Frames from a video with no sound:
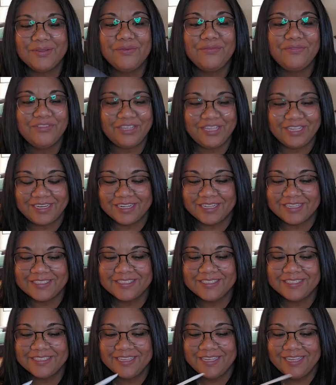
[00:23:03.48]
Hopefully, it
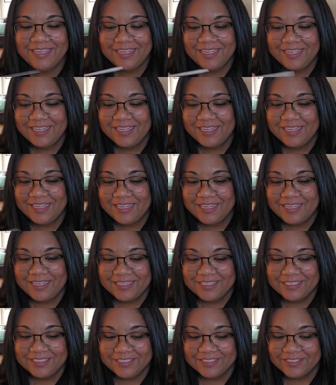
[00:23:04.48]
does.
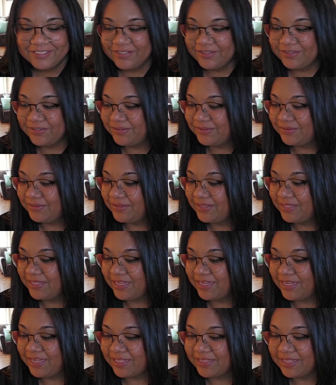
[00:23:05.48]
So,
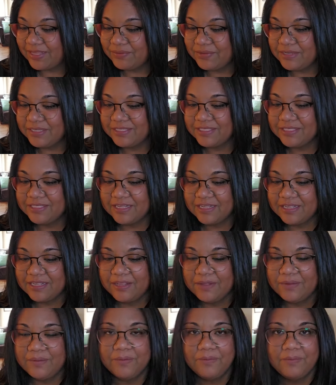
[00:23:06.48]
yeah, that was
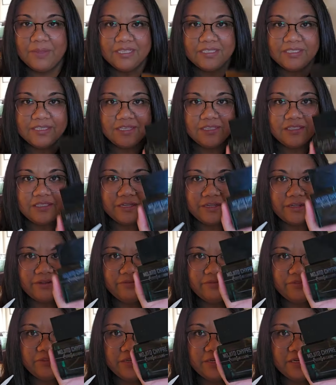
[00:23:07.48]
uh, my scent
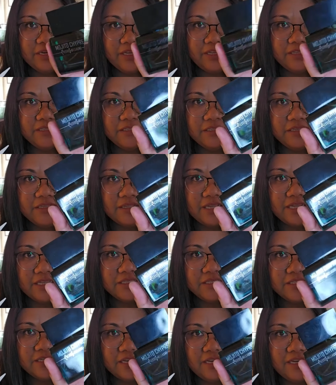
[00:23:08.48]
of the night
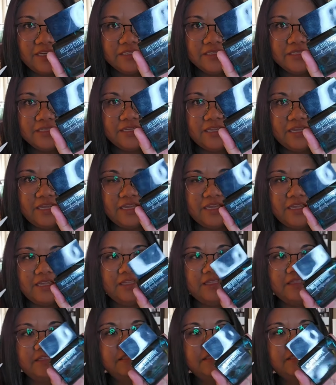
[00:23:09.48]
last night,
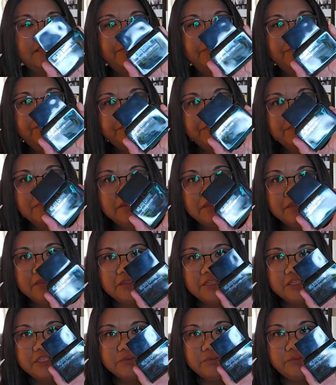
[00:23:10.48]
and
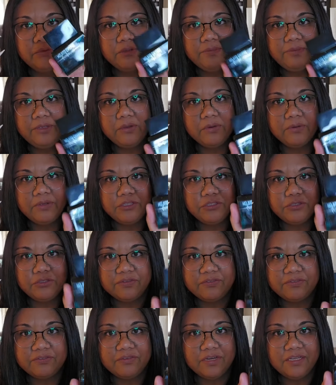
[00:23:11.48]
this will be going to
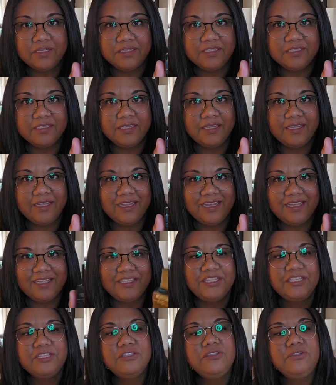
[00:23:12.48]
the front
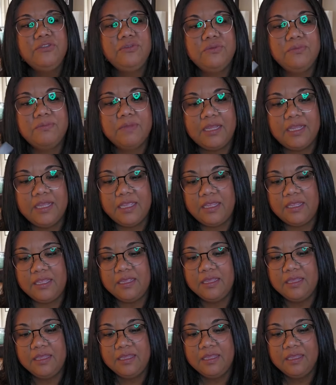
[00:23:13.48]
again to
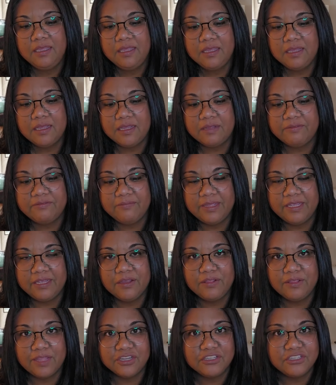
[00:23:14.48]
my of my
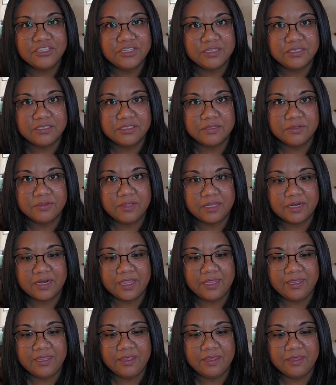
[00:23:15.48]
collection so that
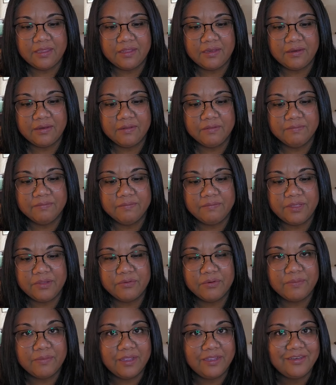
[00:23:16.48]
I can be
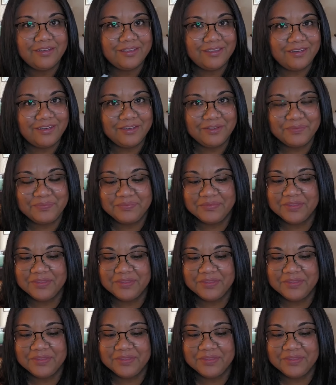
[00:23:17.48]
reminded